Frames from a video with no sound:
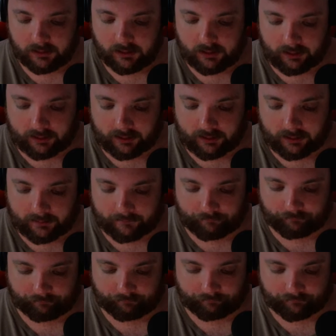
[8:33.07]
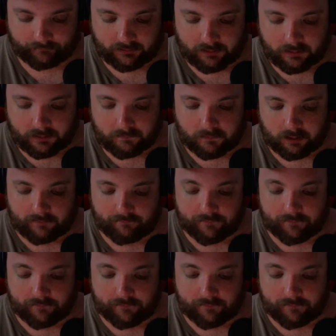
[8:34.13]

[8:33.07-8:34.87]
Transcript: um, uh,